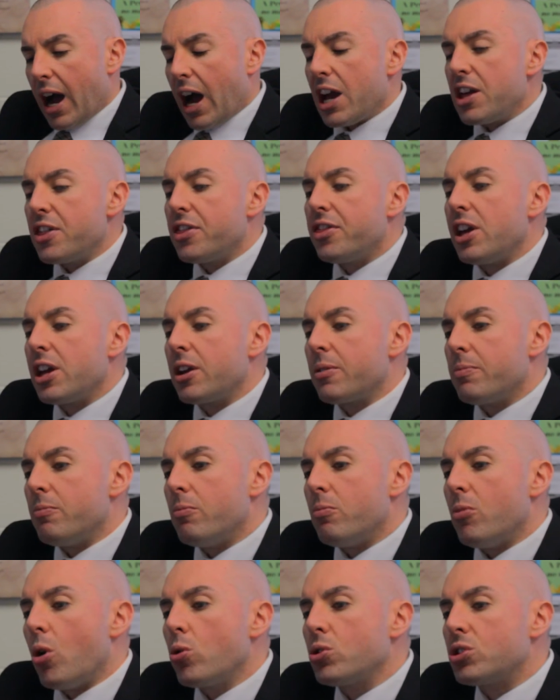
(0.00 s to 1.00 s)
I think
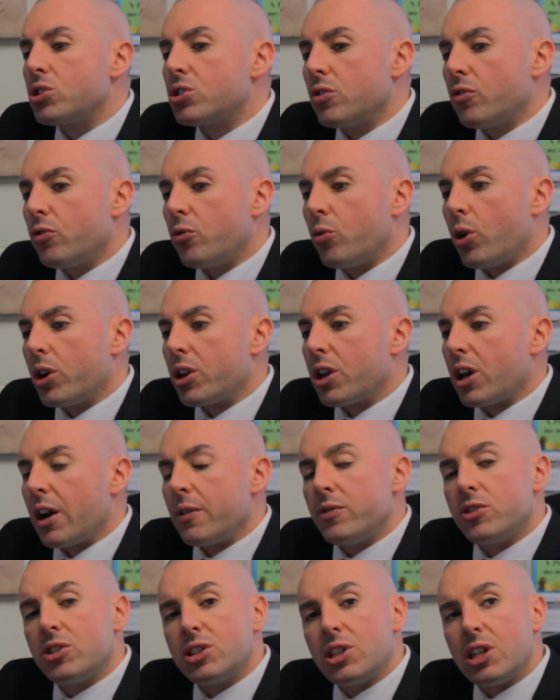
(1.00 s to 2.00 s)
most of what
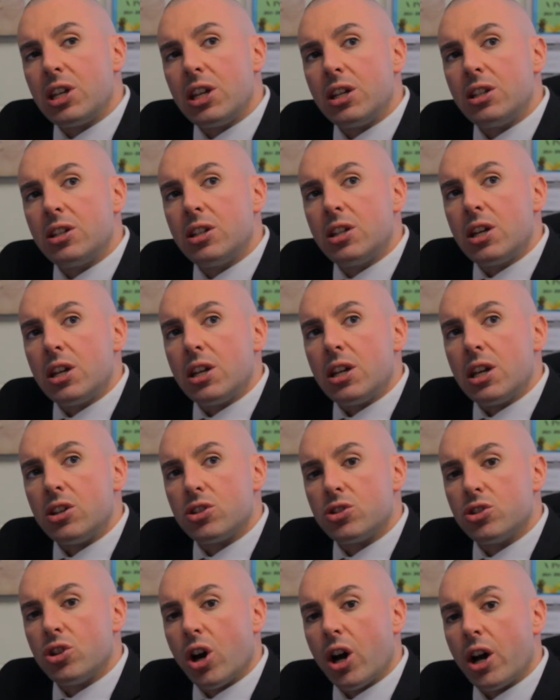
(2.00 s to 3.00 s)
I've seen
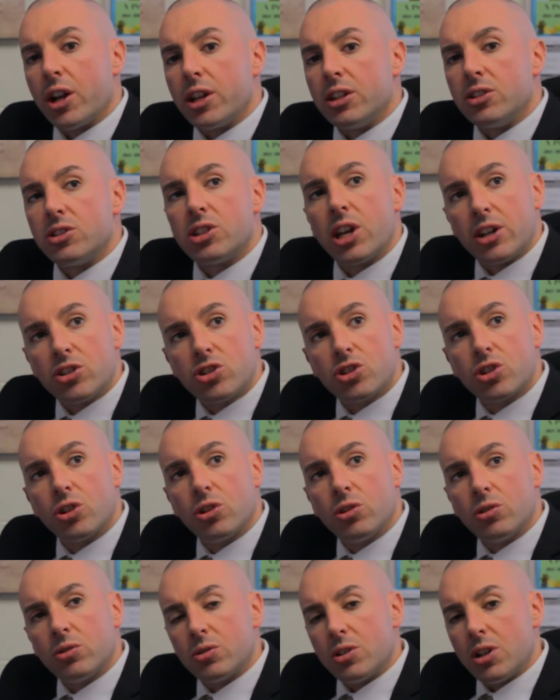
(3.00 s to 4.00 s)
is not
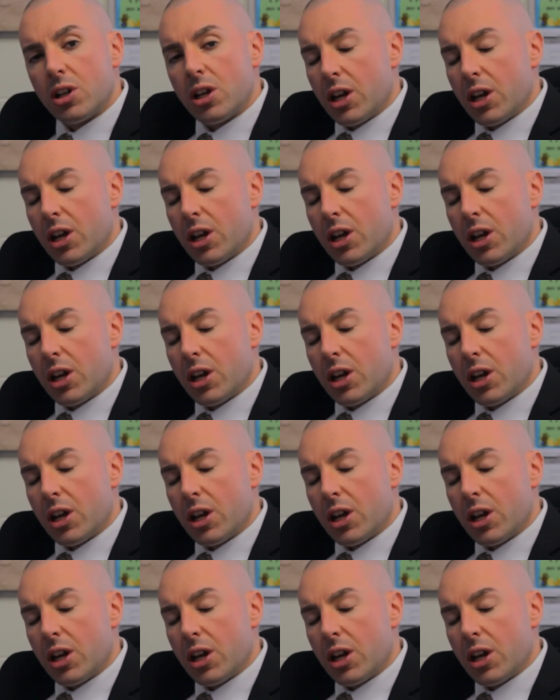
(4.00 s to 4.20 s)
intentional.